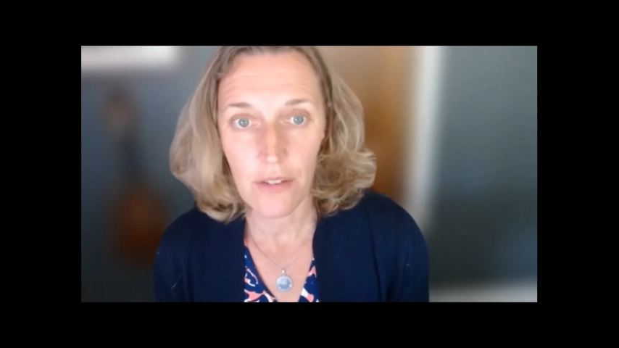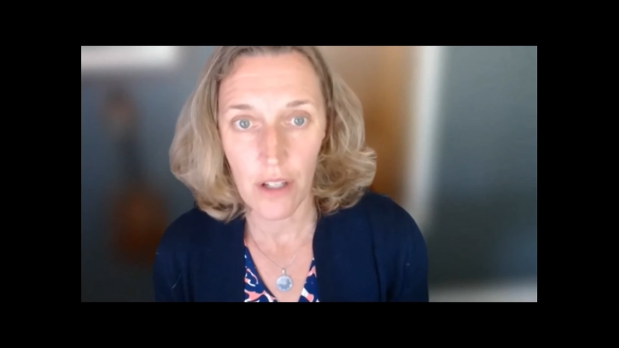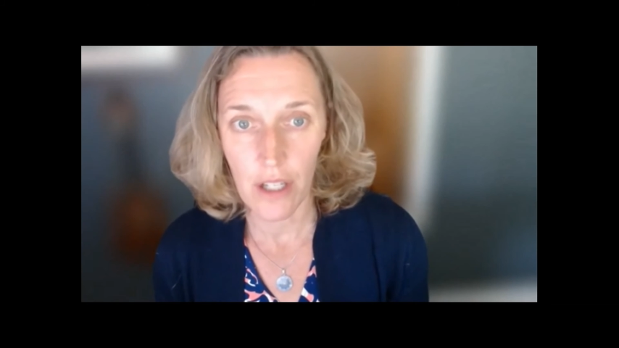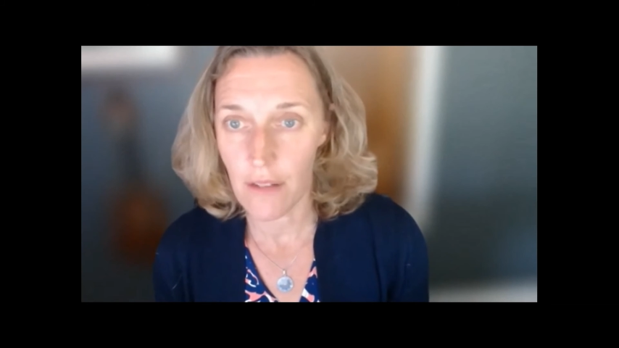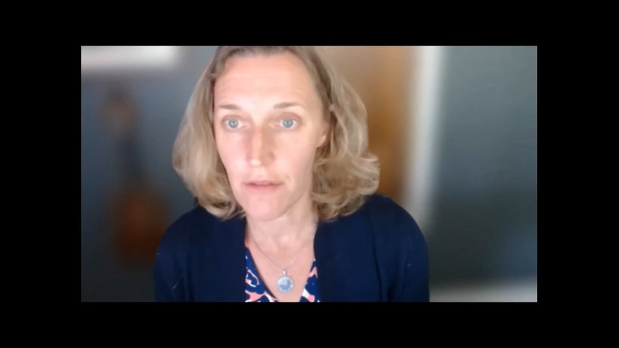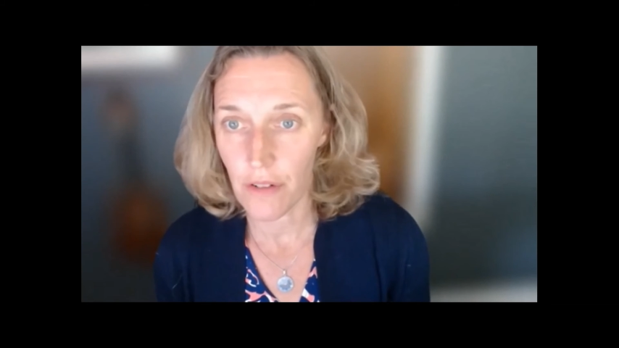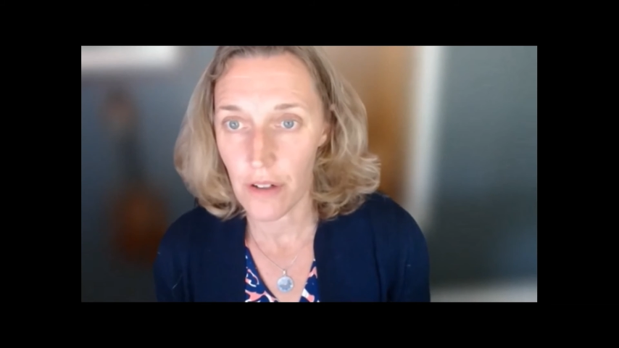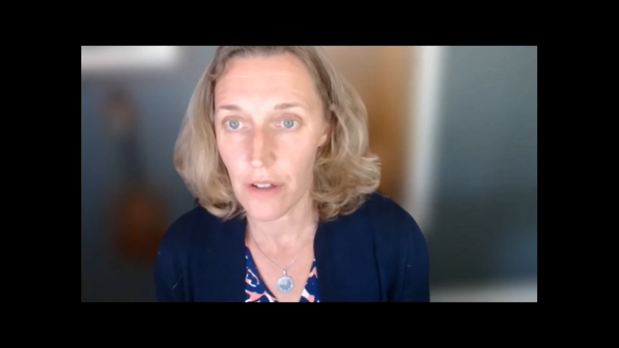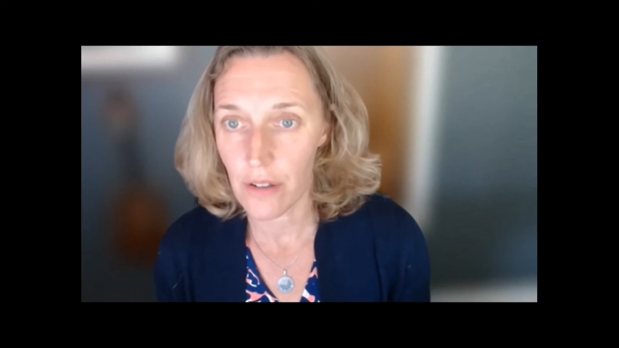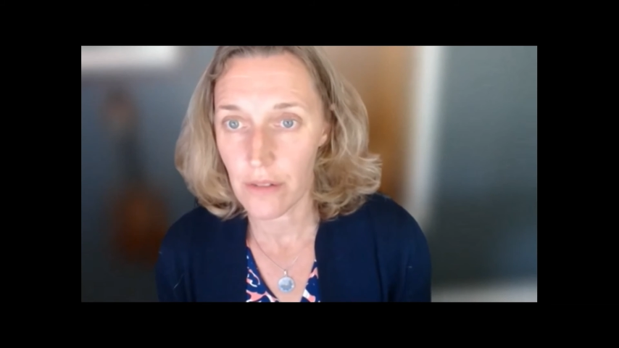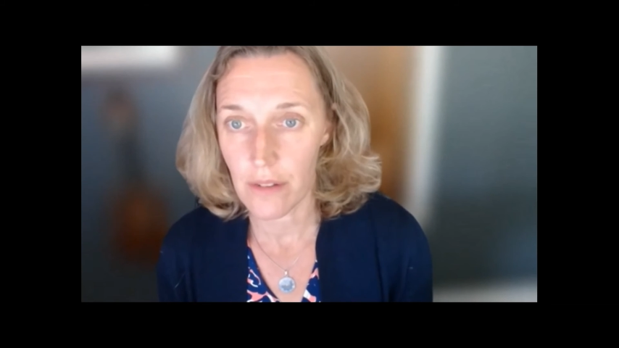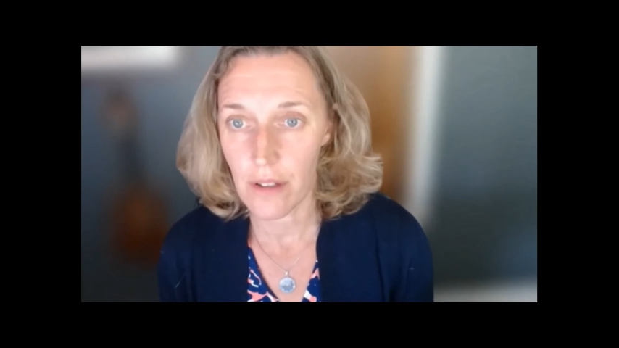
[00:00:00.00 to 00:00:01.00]
looking
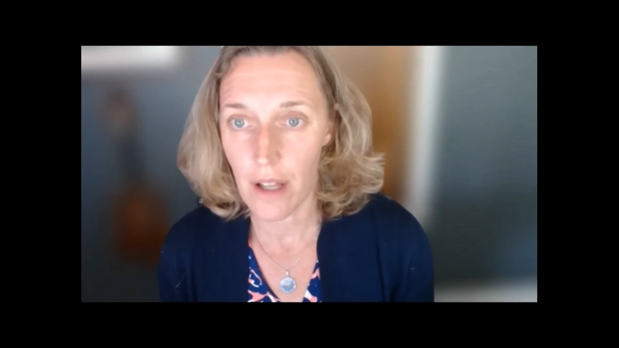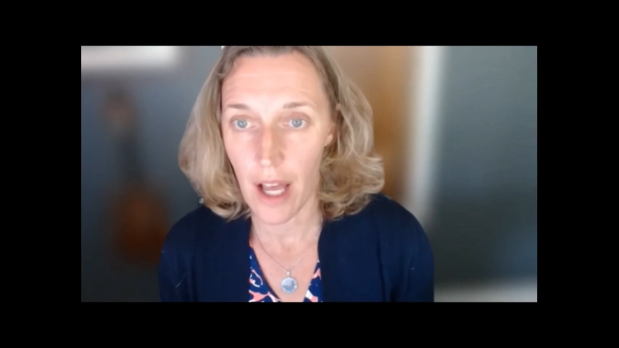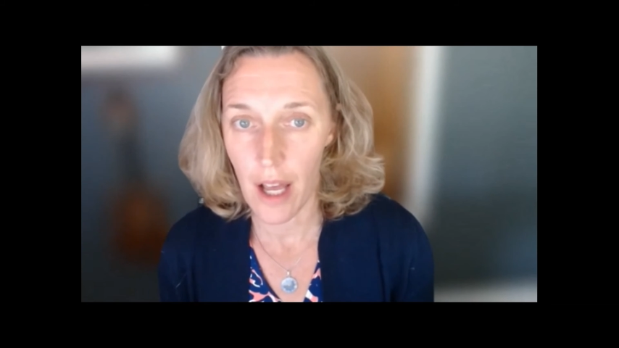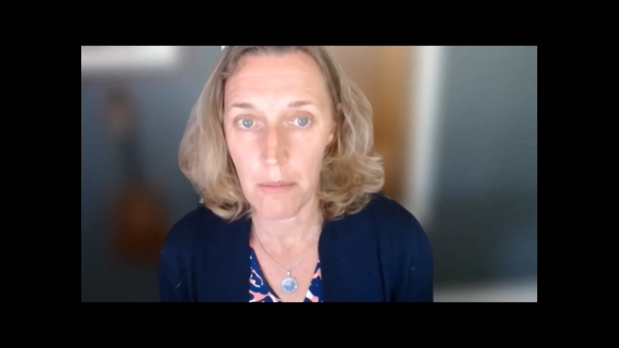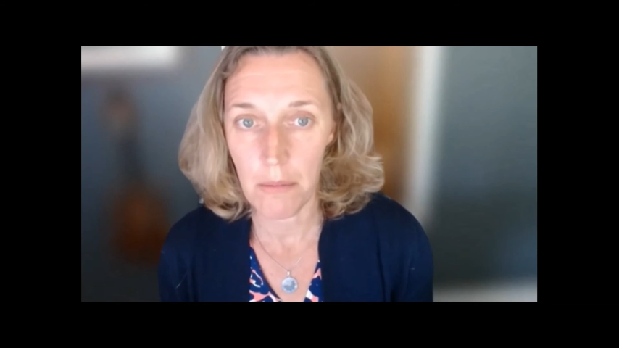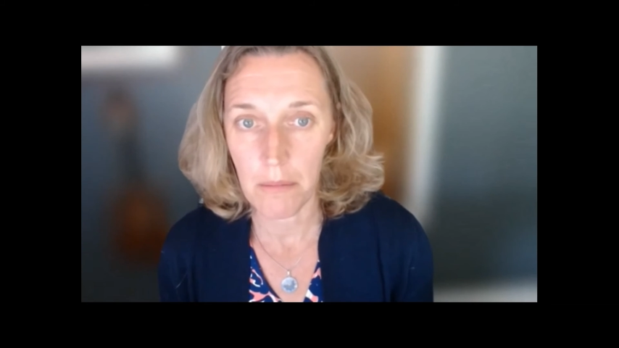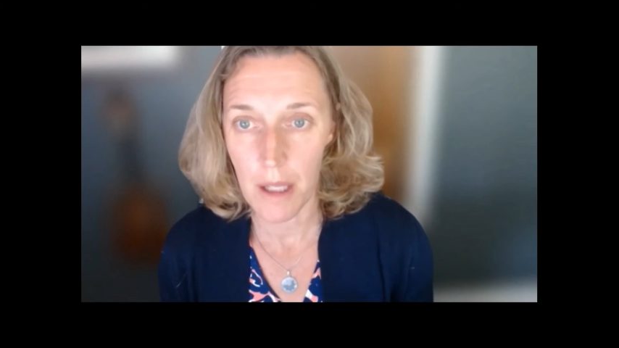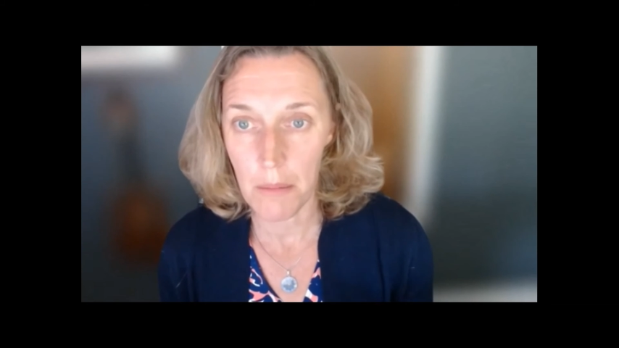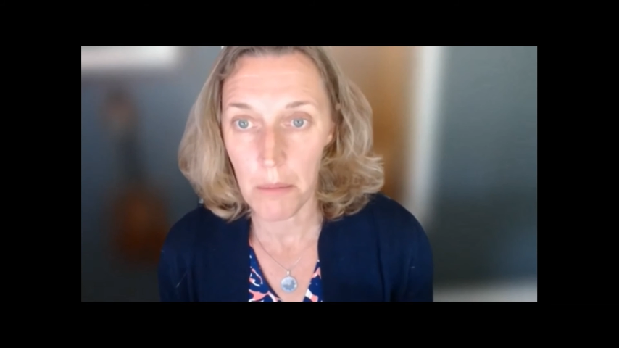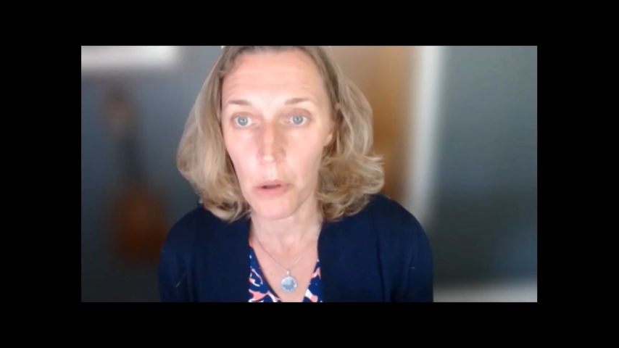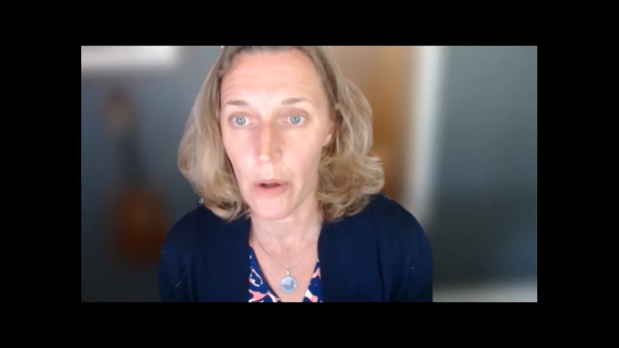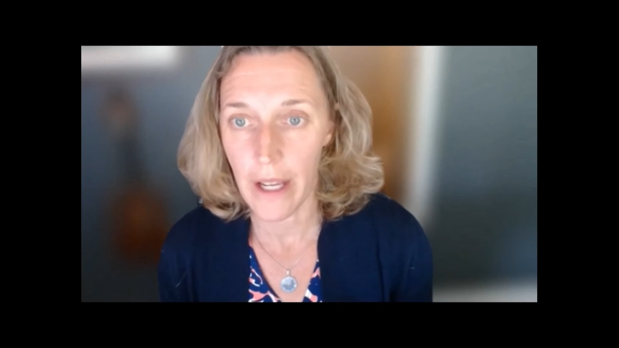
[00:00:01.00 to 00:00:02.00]
for
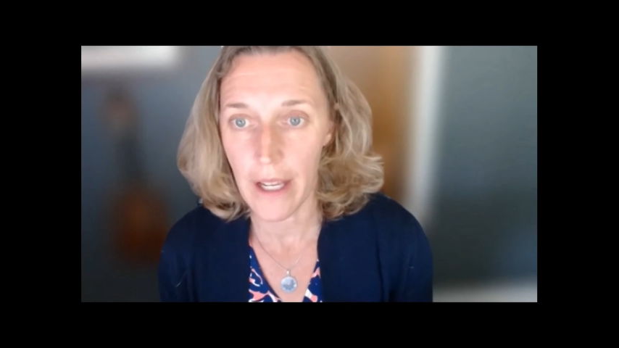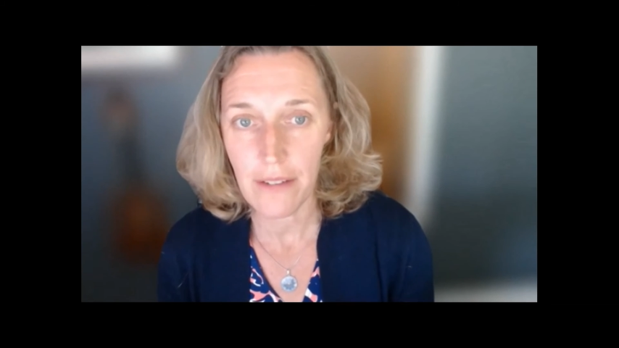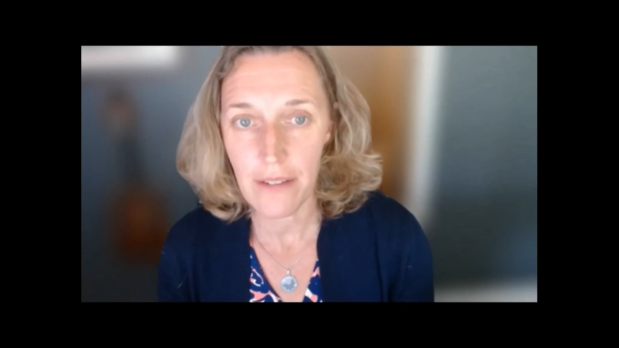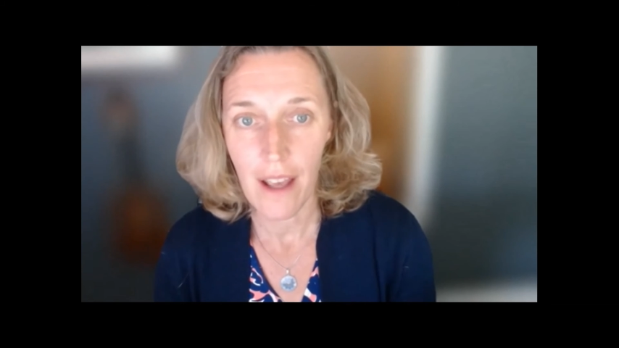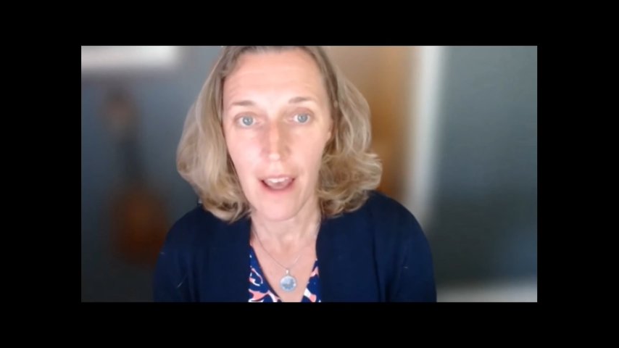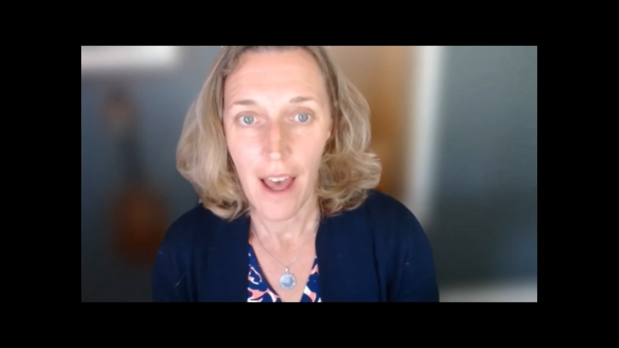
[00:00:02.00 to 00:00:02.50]
employees,